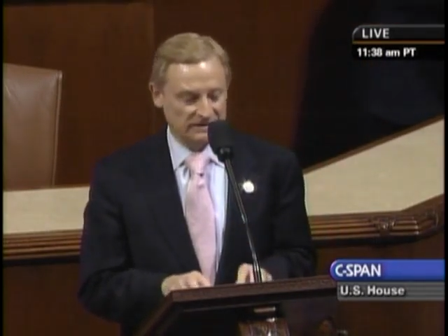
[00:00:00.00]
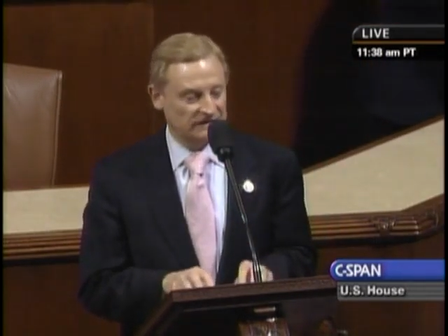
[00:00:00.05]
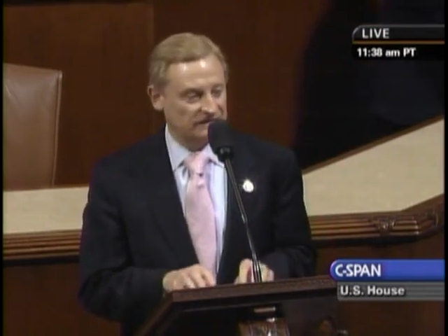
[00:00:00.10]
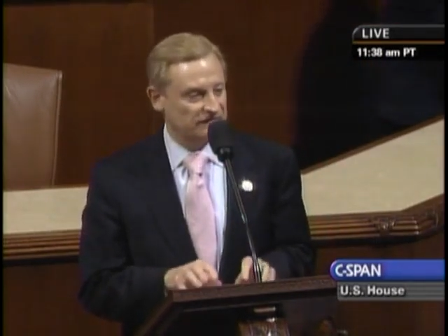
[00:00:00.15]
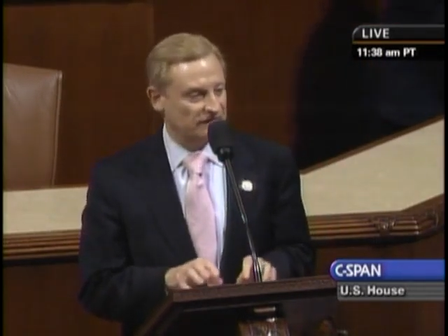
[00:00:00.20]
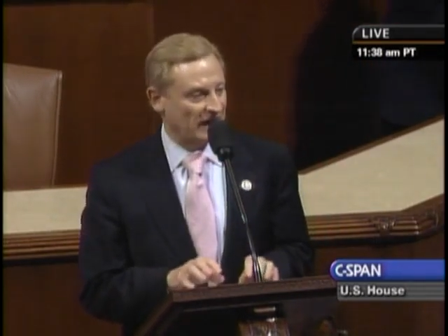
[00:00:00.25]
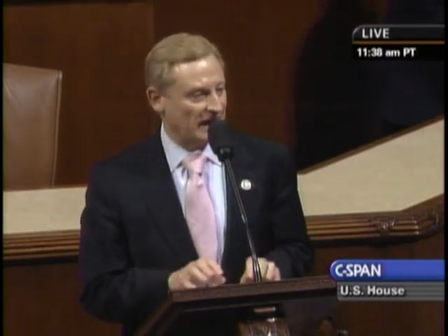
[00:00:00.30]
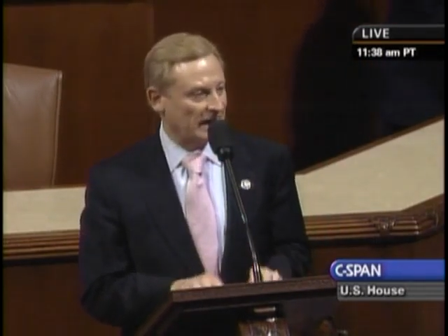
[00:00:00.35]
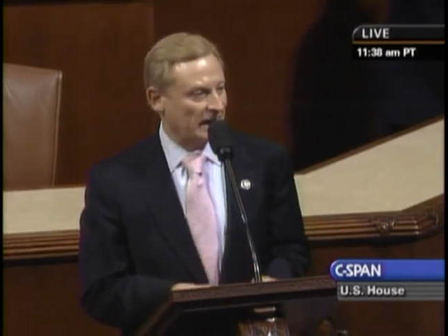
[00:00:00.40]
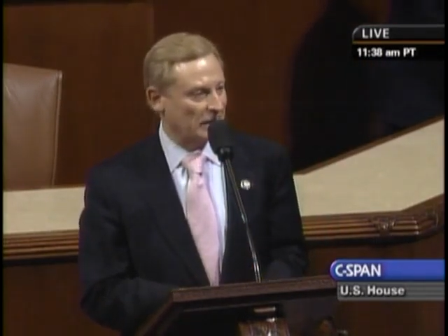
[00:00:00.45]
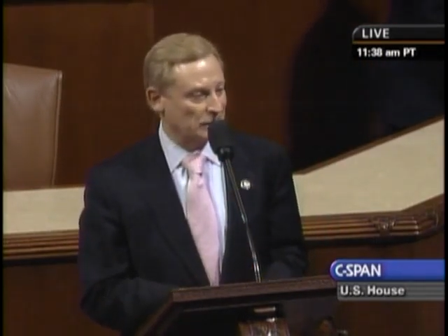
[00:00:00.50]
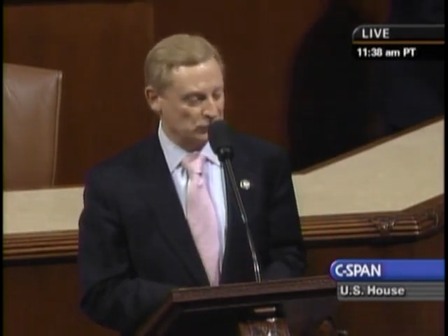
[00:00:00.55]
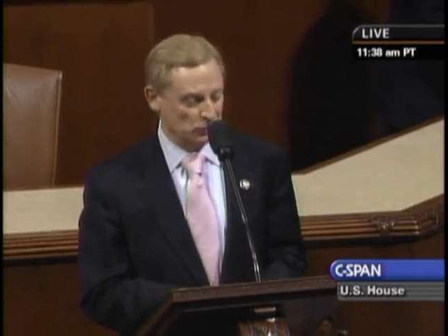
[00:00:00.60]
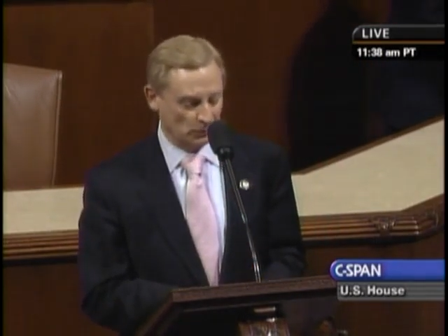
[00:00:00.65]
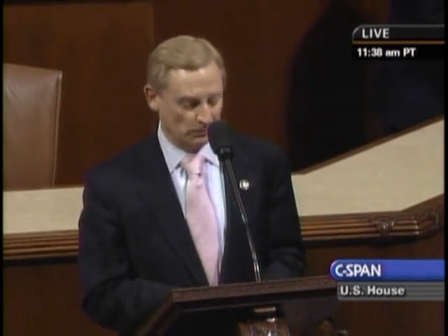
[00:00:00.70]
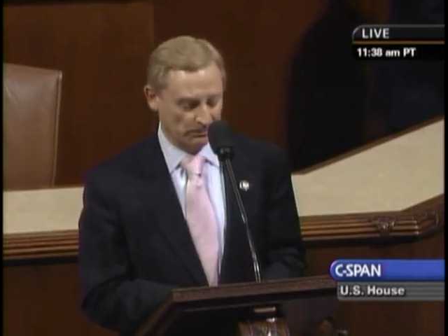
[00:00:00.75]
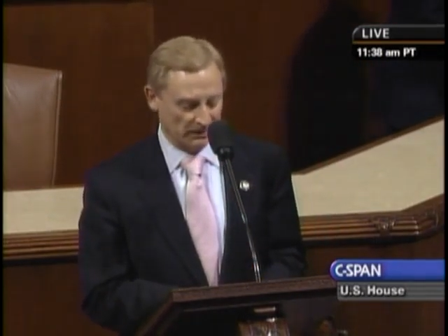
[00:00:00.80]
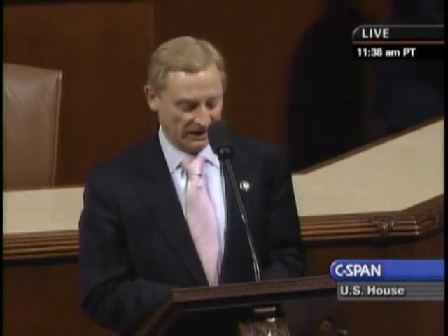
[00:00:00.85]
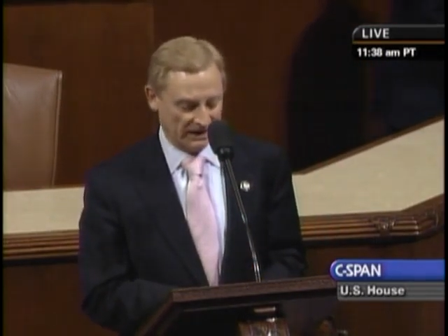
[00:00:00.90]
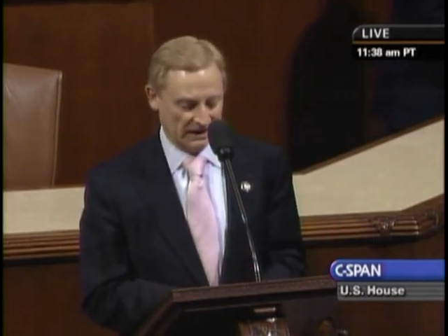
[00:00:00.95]

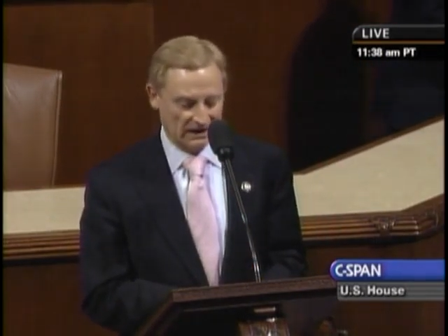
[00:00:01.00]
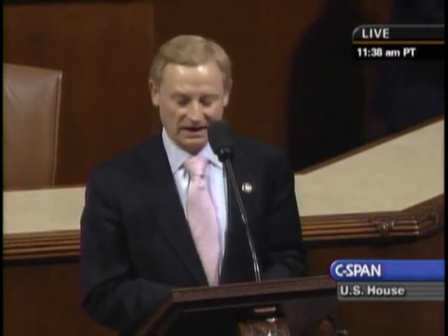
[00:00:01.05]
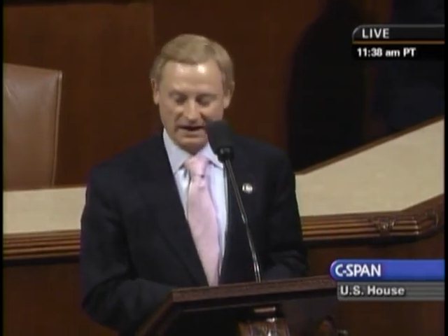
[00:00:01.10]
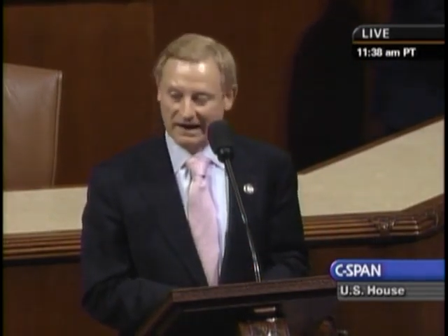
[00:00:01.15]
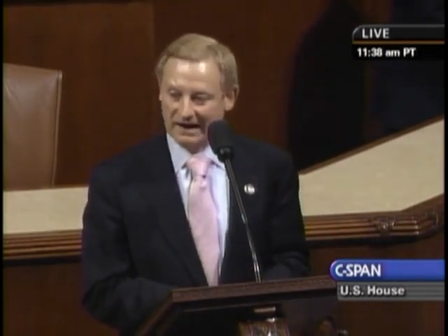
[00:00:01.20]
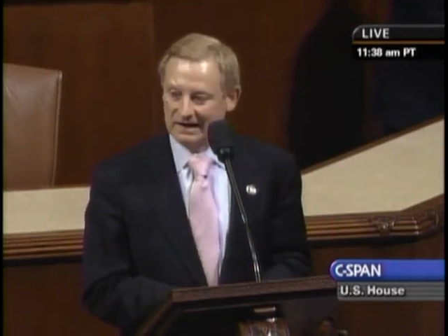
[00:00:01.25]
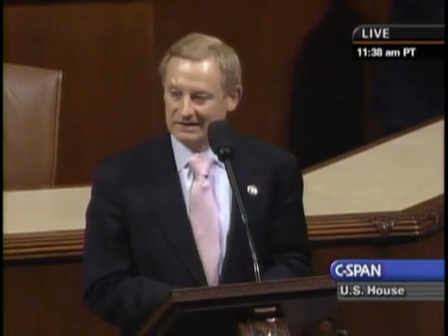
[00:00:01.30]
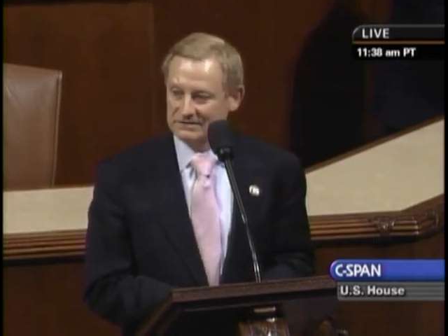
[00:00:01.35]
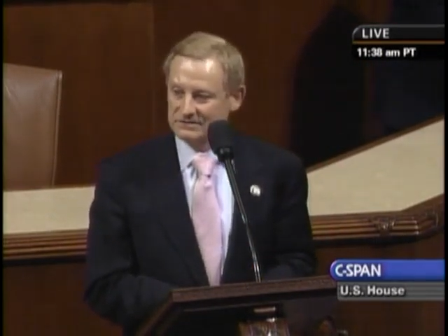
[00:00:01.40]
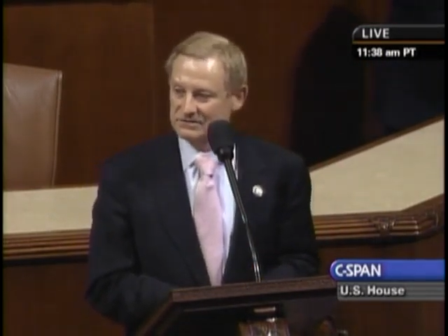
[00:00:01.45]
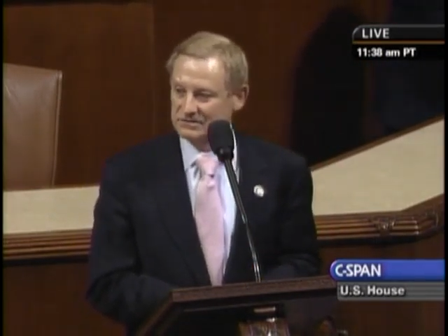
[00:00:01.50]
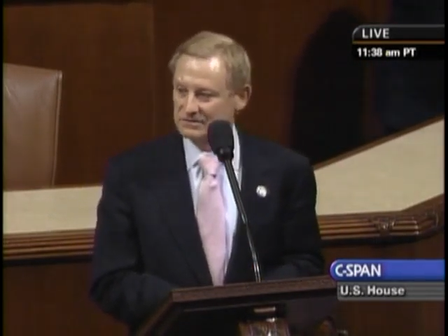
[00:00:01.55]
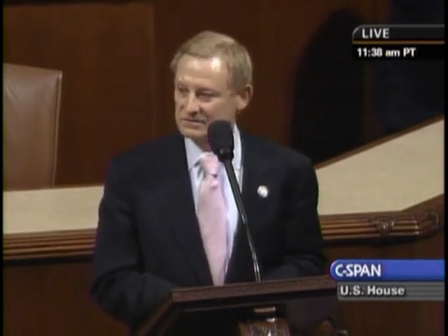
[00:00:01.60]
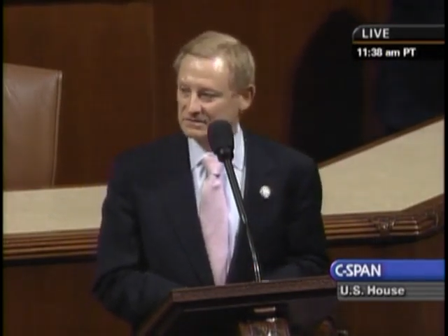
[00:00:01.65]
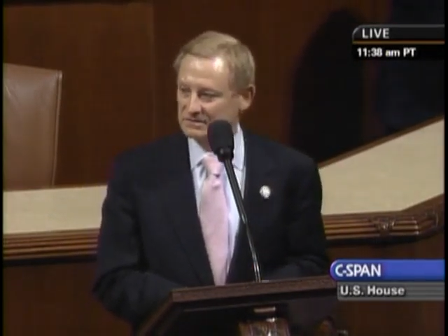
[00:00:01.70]
financial bailouts,